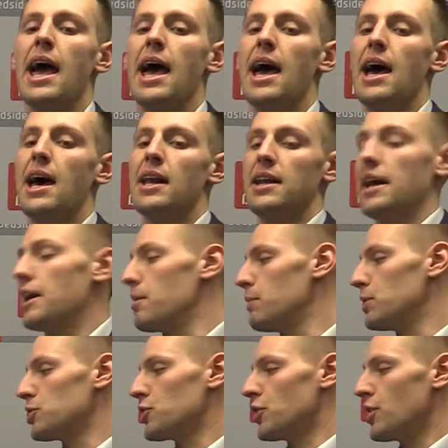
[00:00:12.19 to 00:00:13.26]
and Hannah
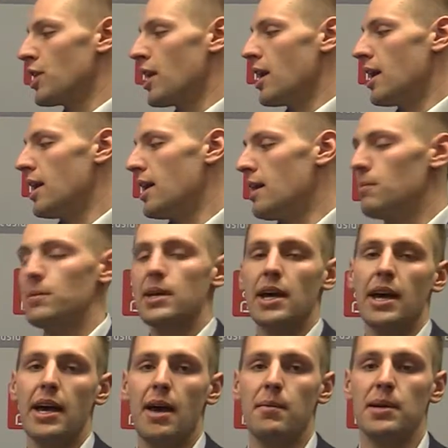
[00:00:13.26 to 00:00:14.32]
Butcher,
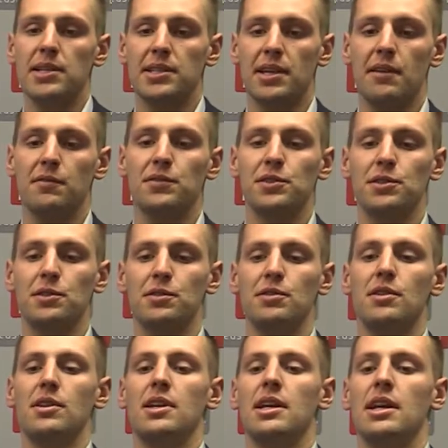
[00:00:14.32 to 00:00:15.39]
MBA MSF
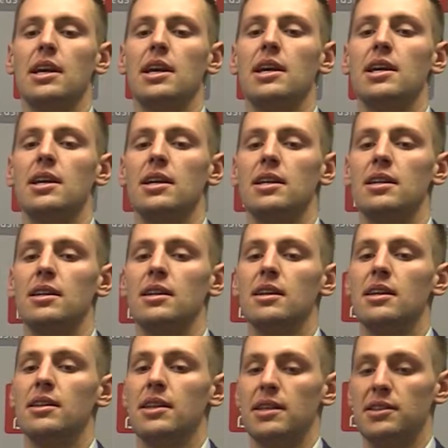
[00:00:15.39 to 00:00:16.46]
student
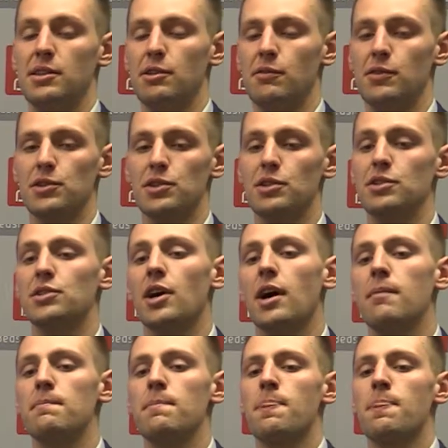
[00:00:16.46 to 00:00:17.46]
at the University of Utah.